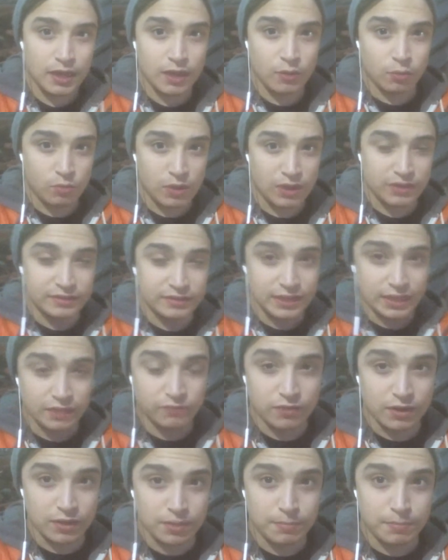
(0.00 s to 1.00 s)
while sitting in
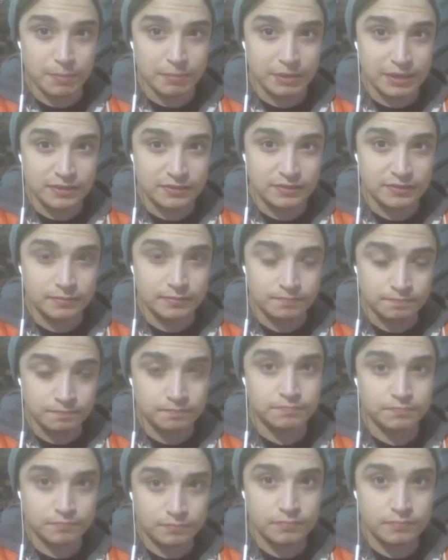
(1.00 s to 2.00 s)
front of the pumpkins.
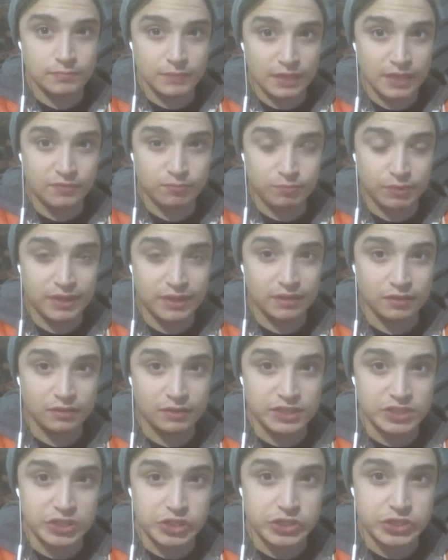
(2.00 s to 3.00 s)
It's pretty
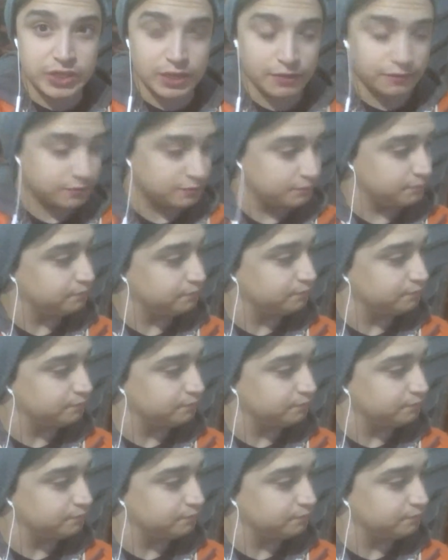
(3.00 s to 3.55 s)
delicious stuff.